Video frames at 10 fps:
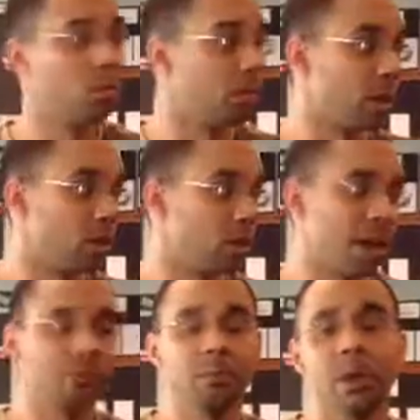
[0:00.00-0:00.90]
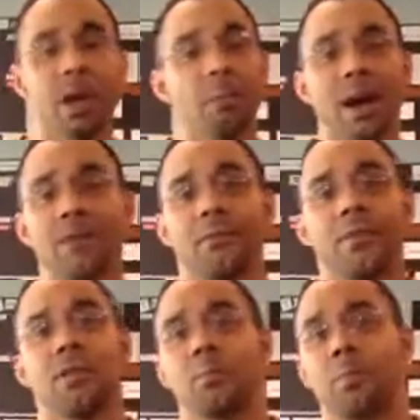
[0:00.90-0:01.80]
It doesn't have to be on
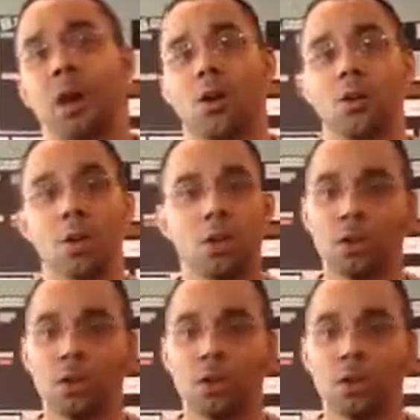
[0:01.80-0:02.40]
MyFitnessPal.